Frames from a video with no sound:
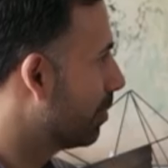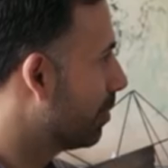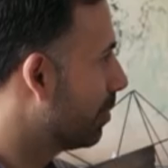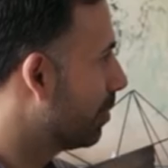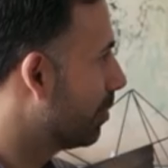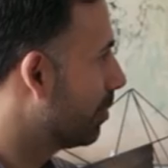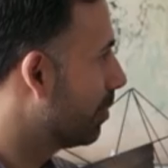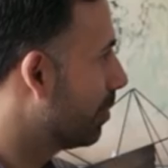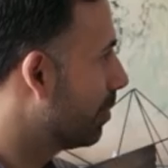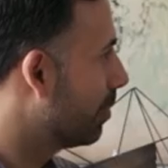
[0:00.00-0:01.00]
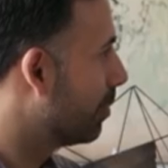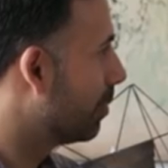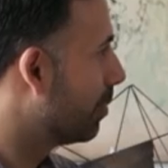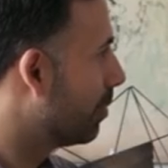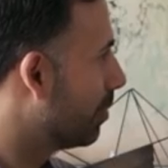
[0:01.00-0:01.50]

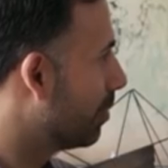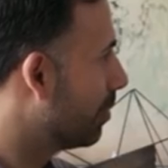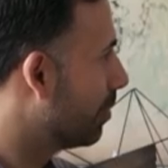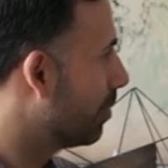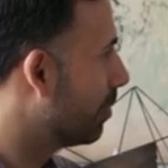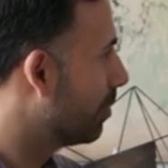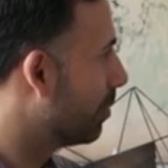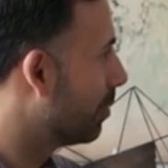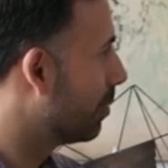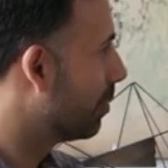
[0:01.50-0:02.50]
The person shown says nothing.